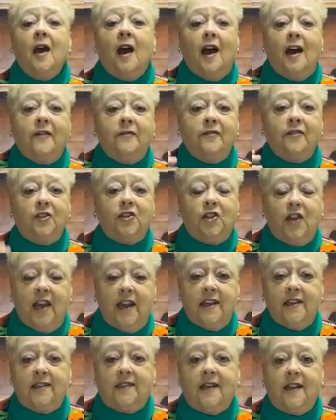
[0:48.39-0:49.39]
of
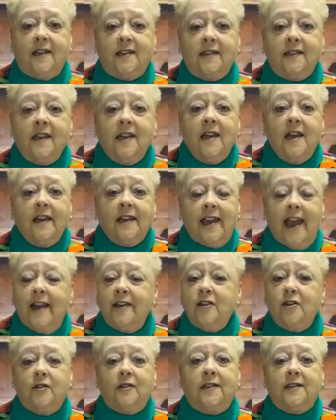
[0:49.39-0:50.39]
Jesus.
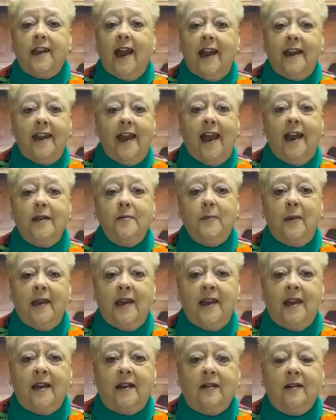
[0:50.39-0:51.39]
Can you say
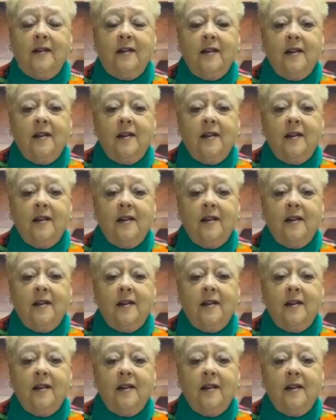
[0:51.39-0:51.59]
amen?